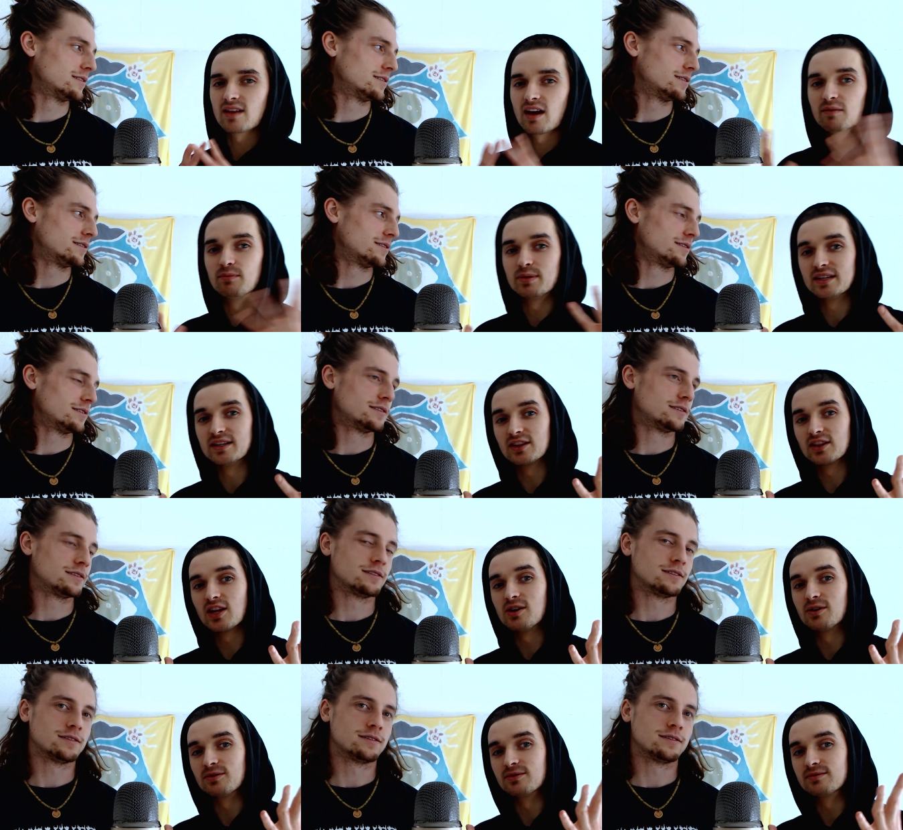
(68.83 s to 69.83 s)
Speaker 1: of being
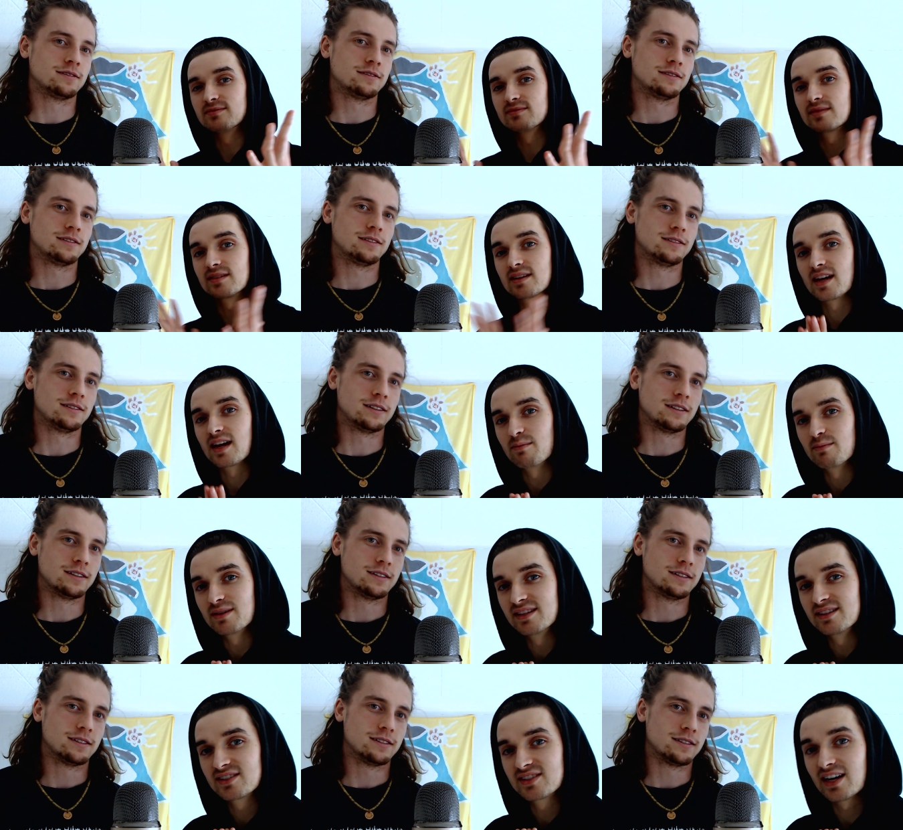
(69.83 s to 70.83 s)
alone and
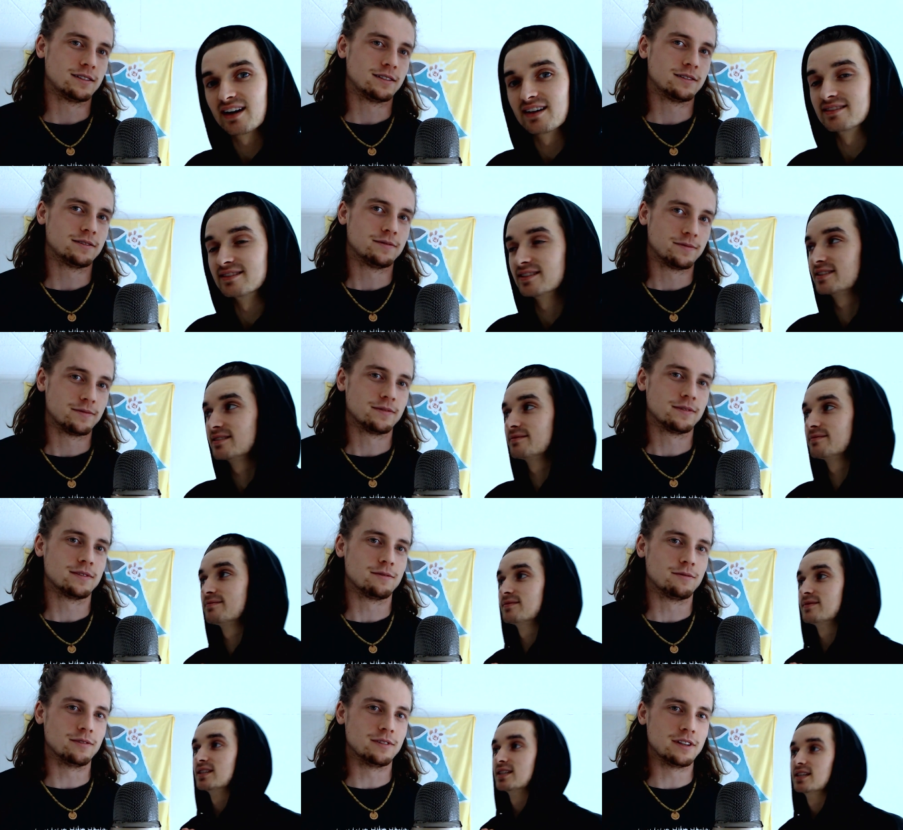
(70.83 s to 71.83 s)
being silent.
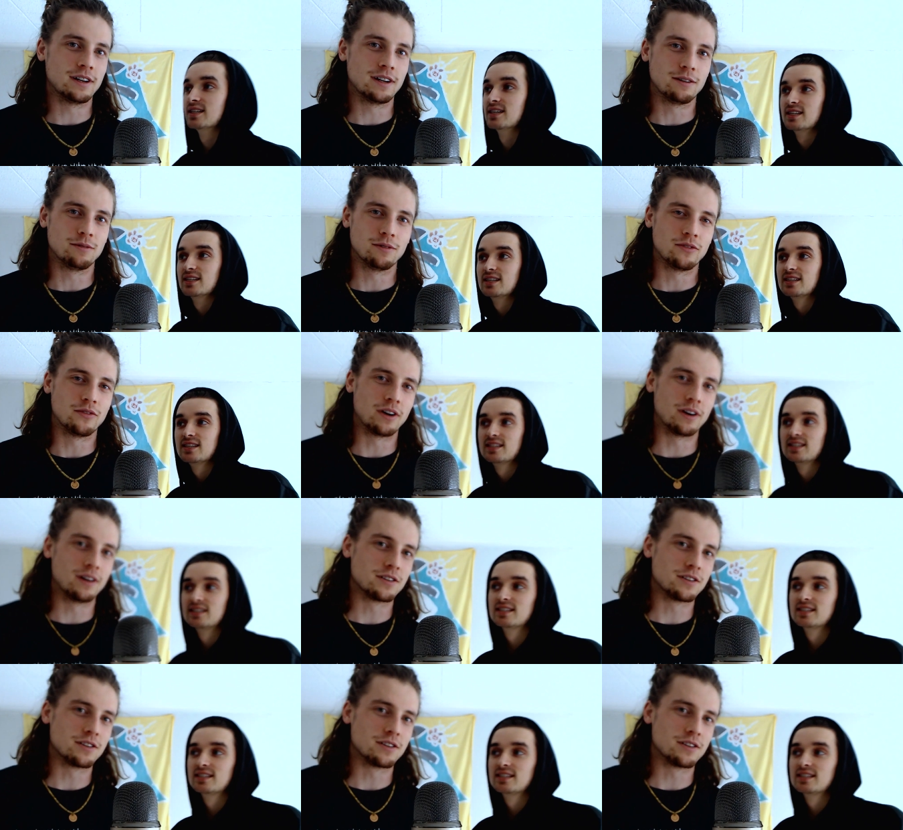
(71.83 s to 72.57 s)
Speaker 2: One of our